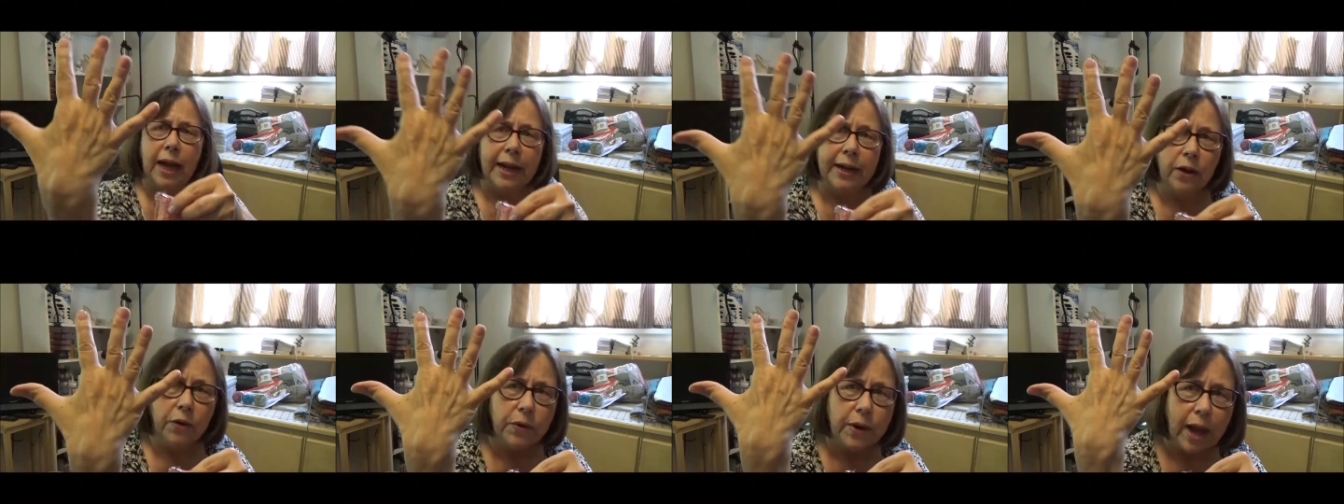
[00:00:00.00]

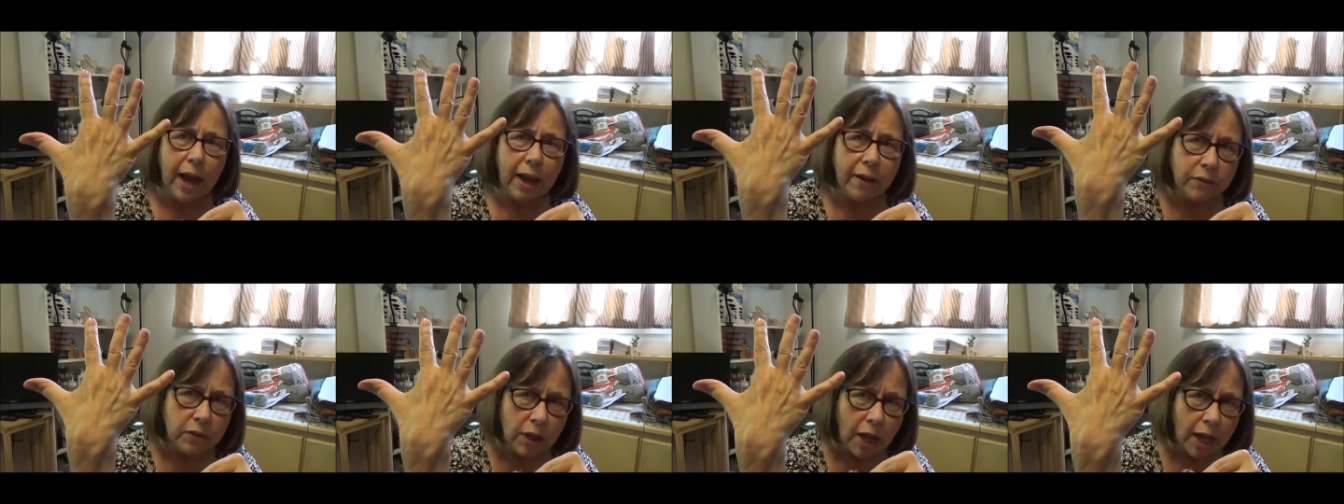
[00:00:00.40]
I don't
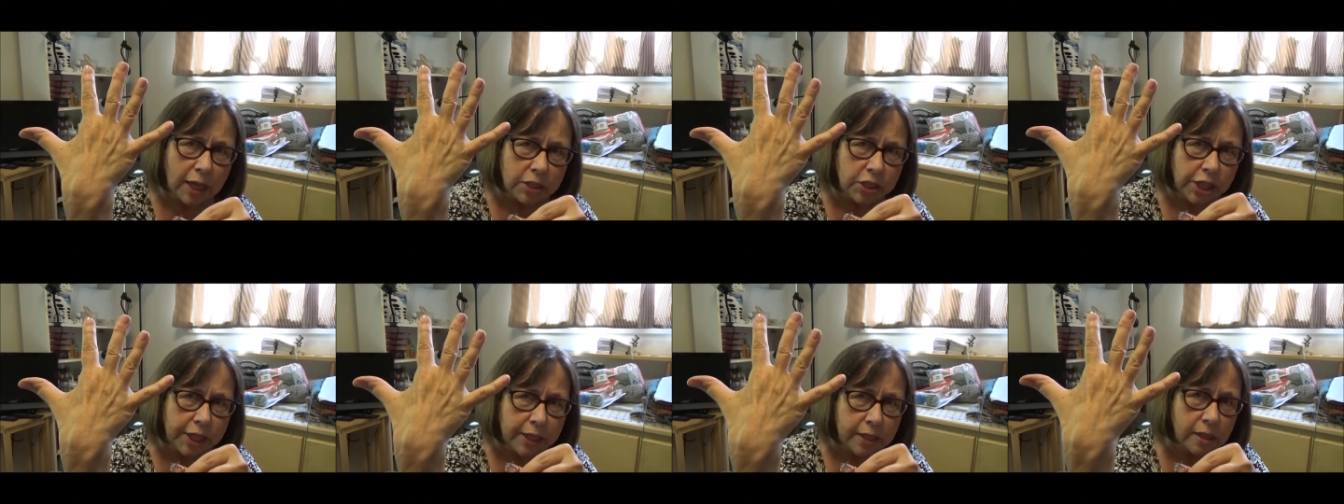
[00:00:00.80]
have
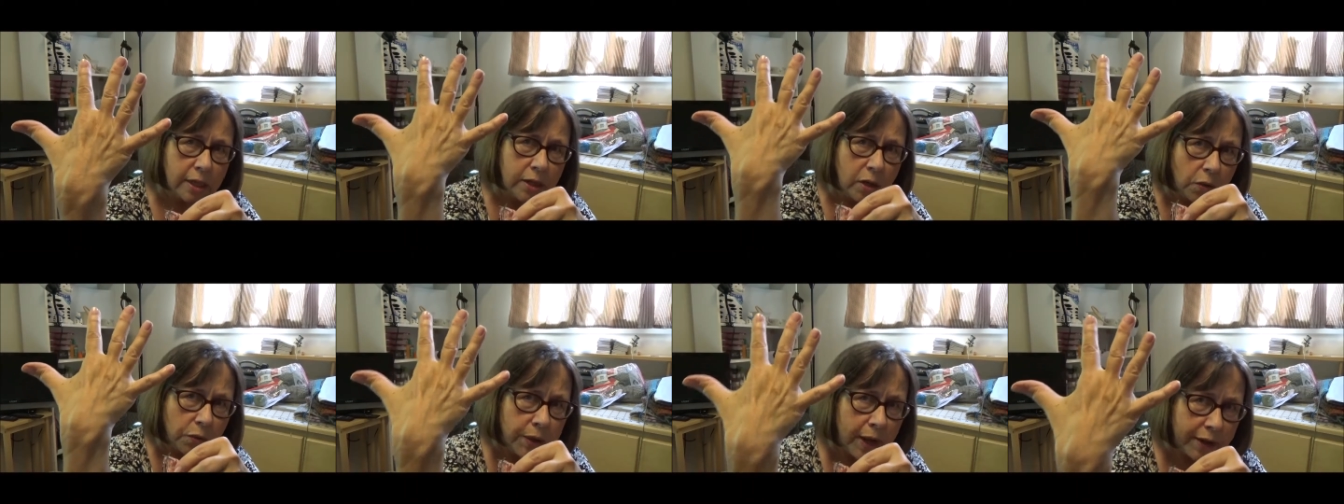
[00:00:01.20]
large hands. I
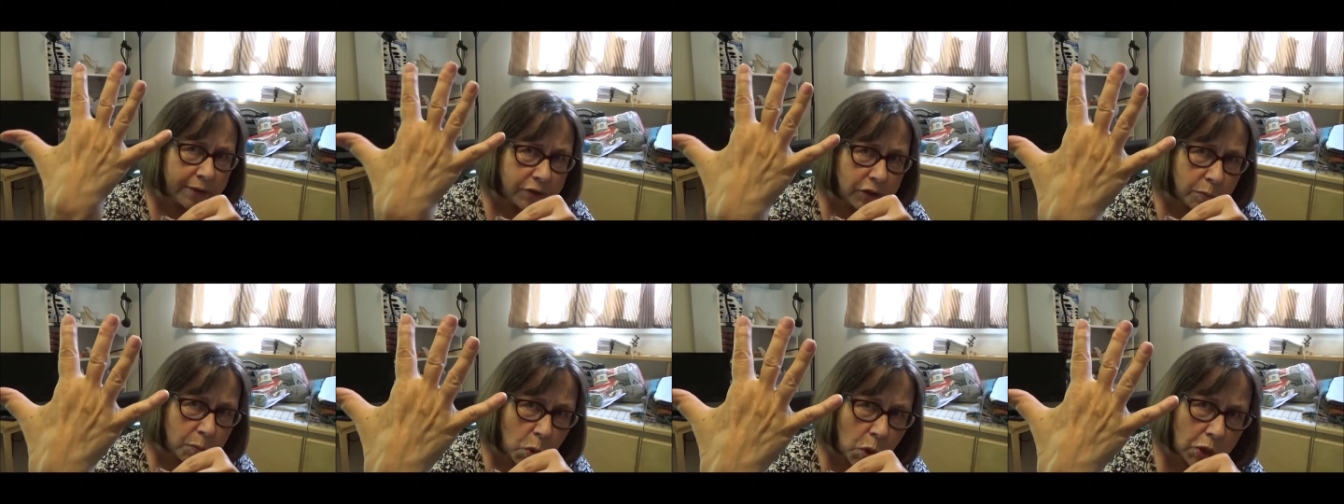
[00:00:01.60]
don't have
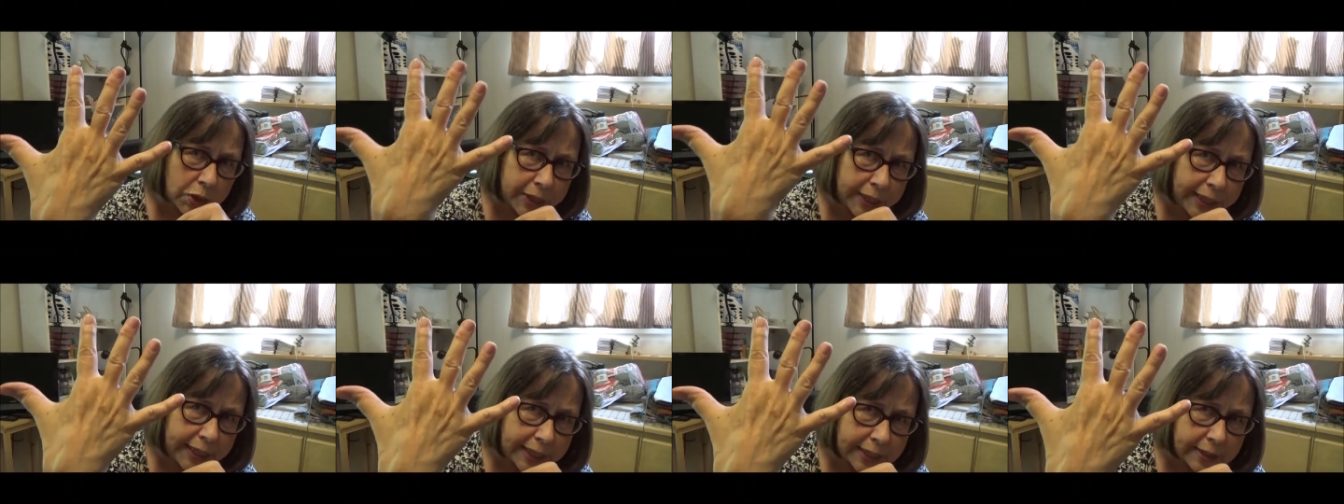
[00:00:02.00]
small
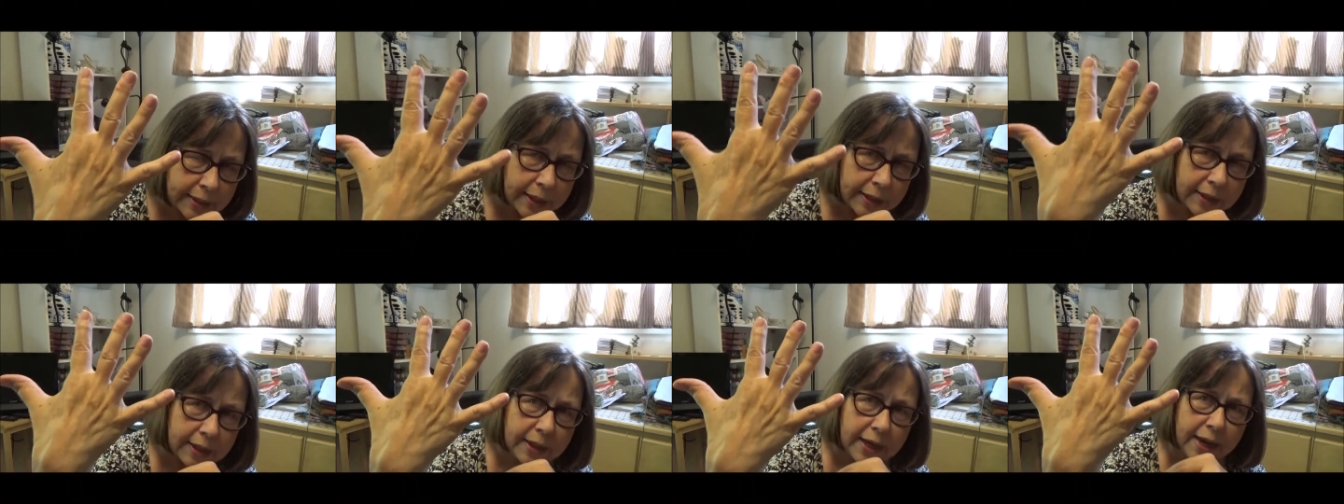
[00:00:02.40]
hands.
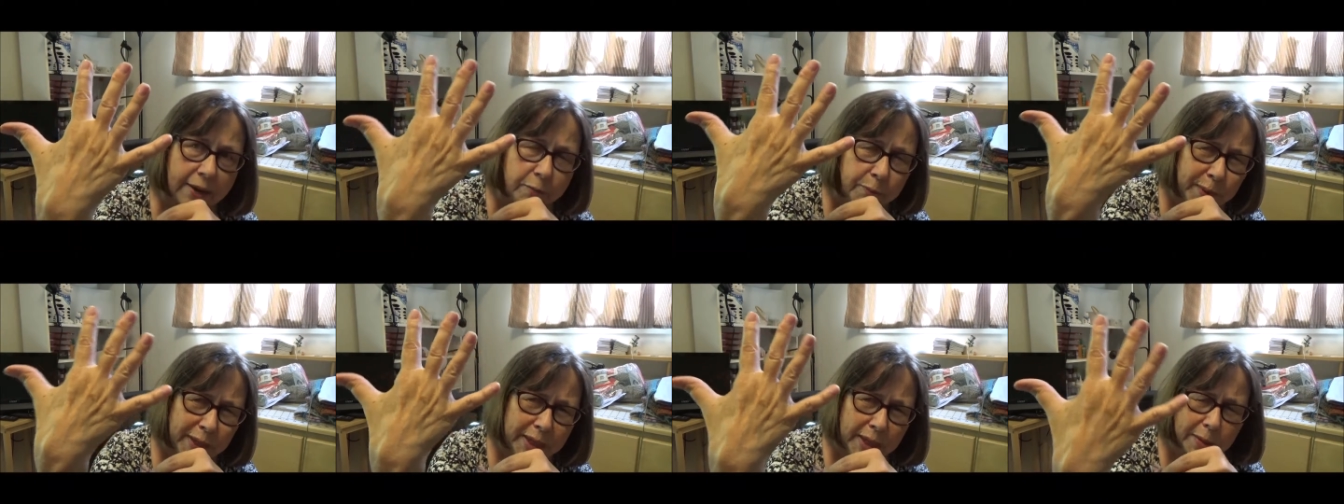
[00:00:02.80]
I think I
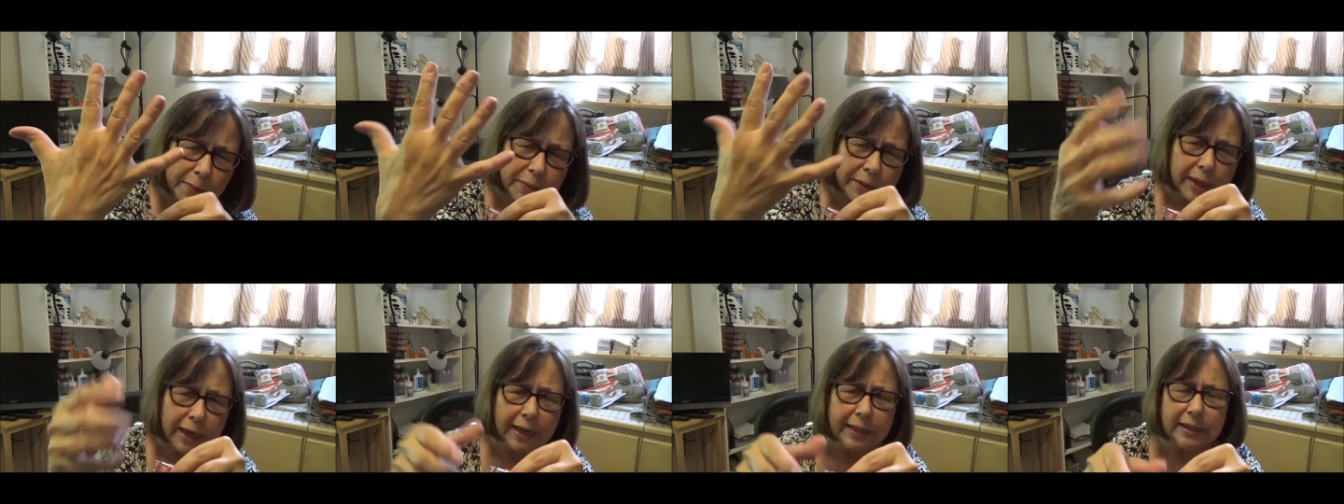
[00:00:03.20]
have
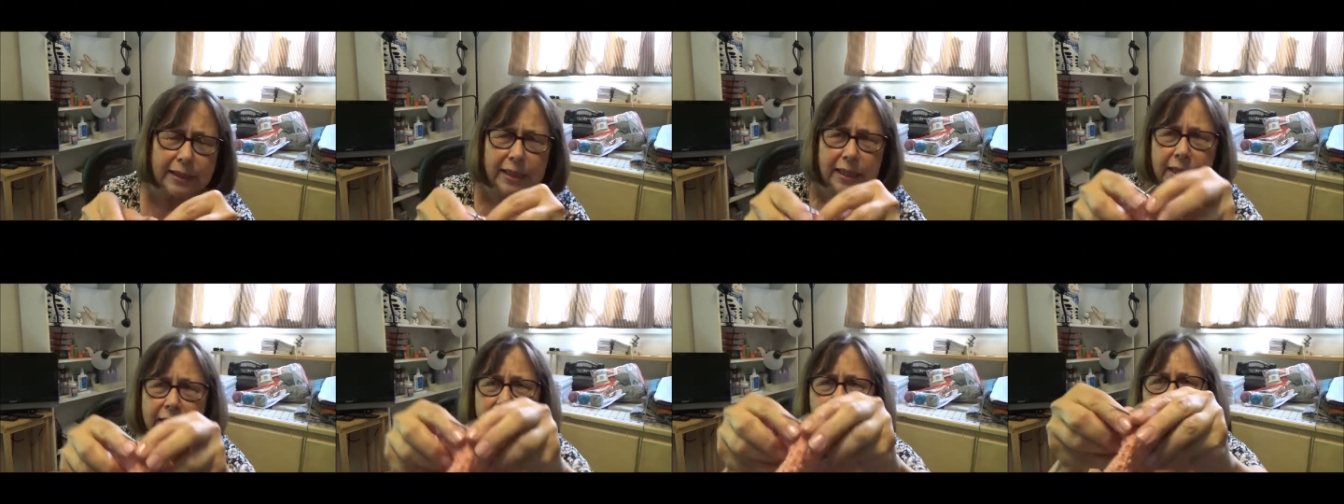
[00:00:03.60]
medium-sized
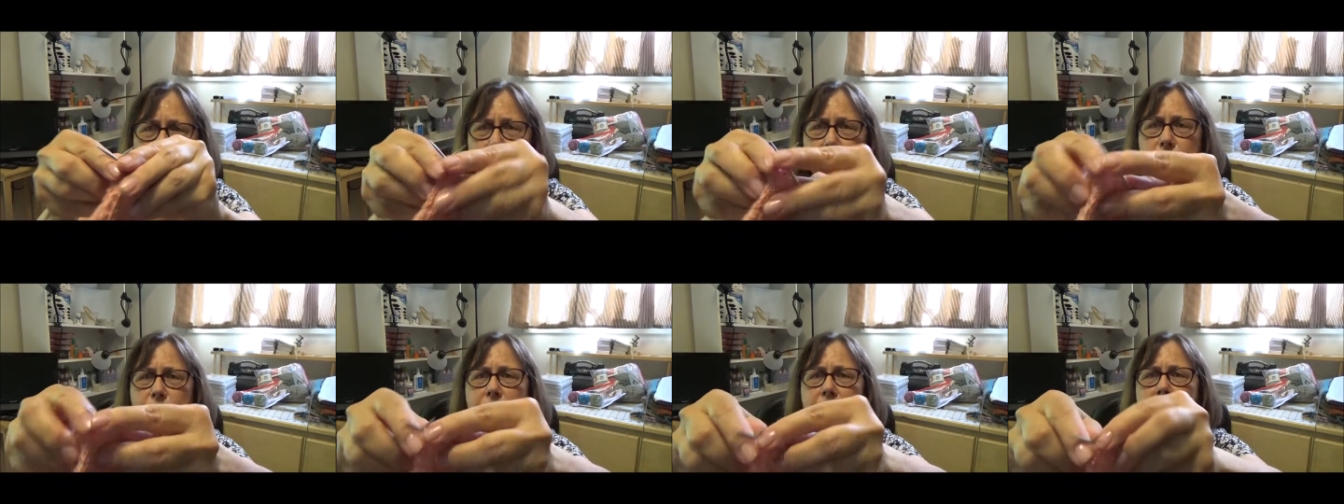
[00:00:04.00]
hands, so
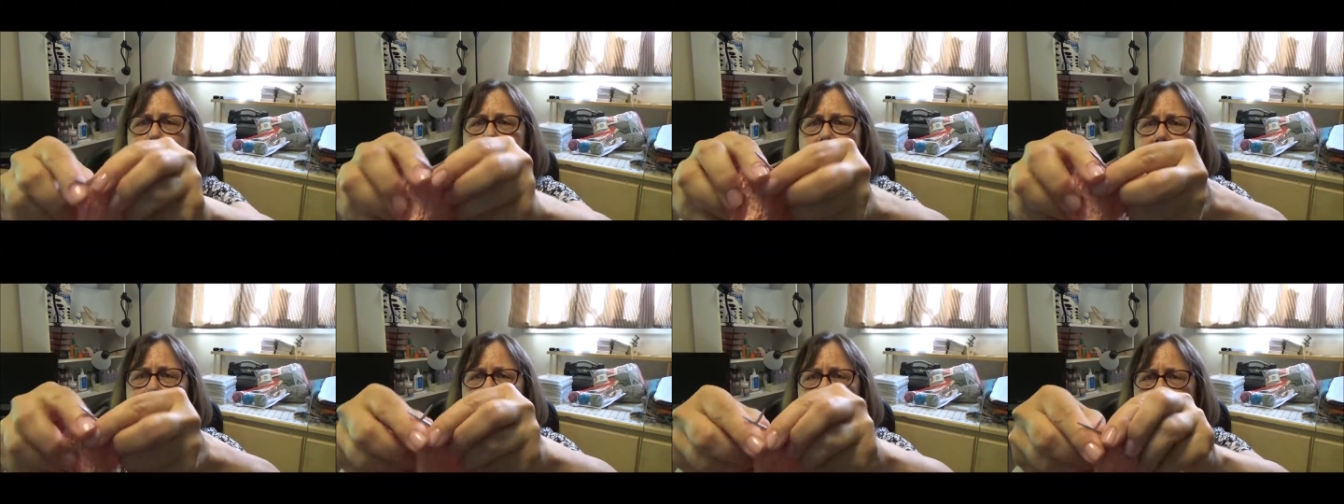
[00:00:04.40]
it's real
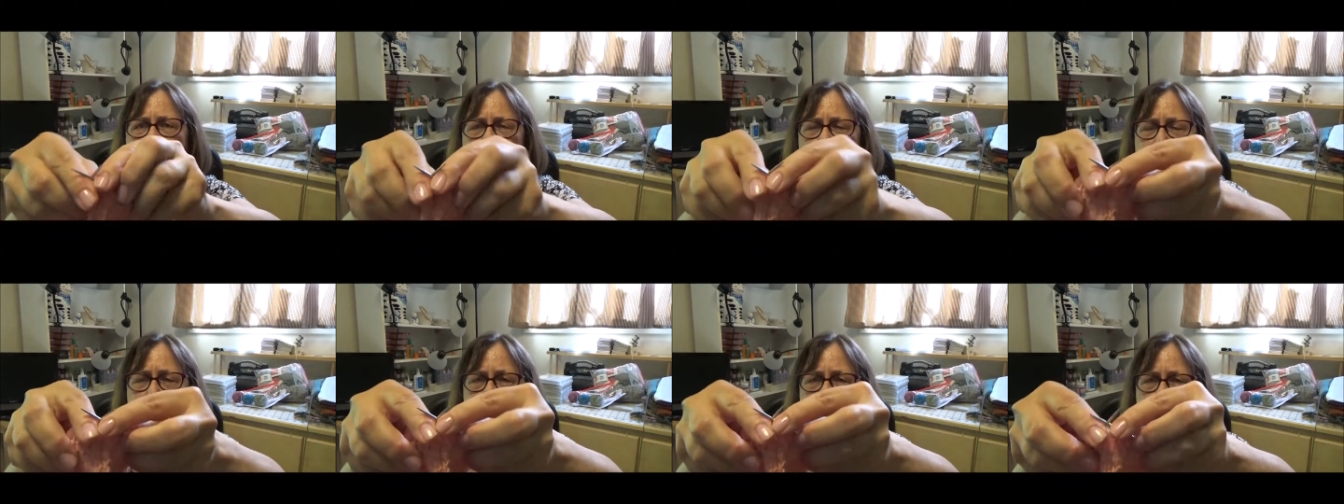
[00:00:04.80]
easy for
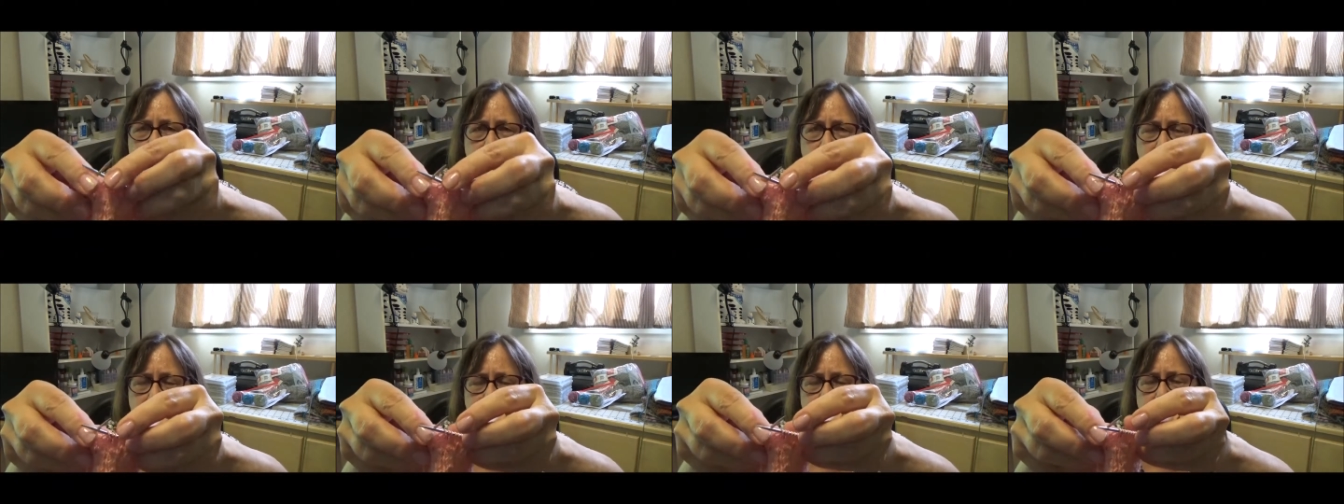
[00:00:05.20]
me to
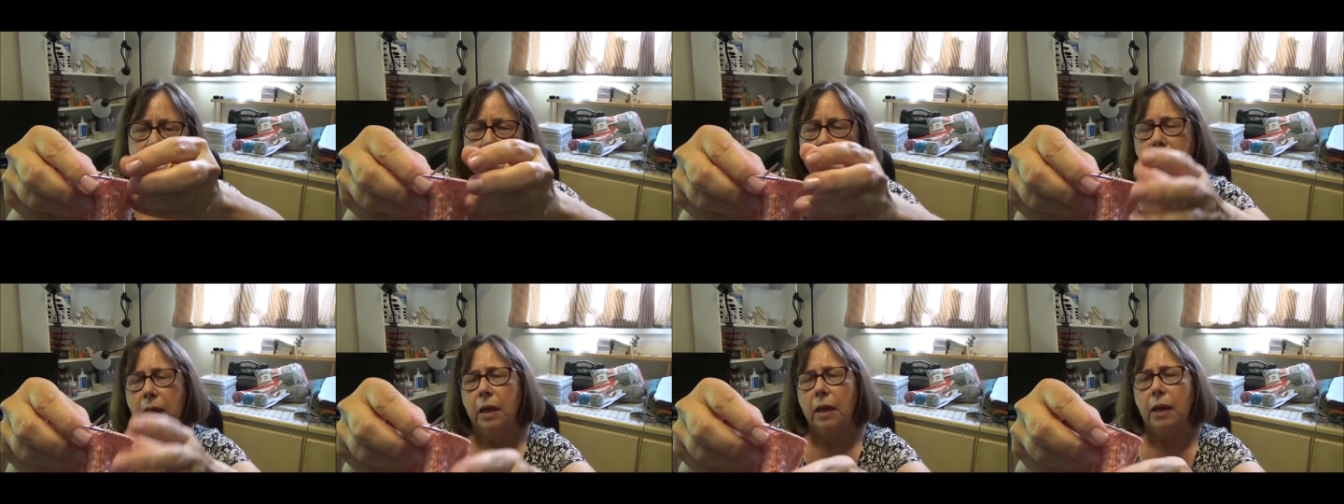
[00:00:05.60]
maneuver
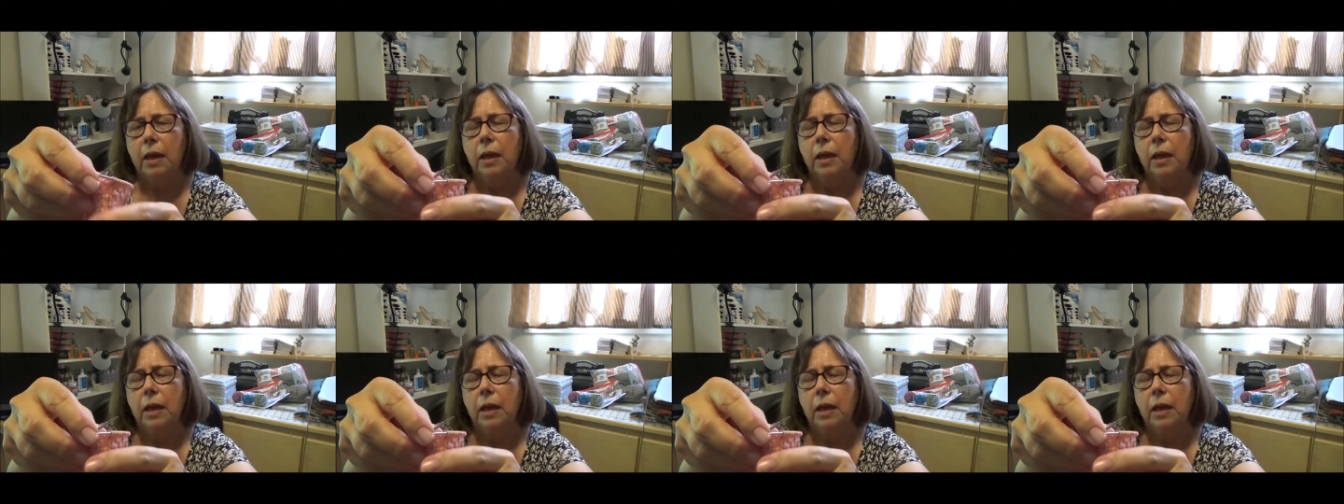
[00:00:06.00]
this.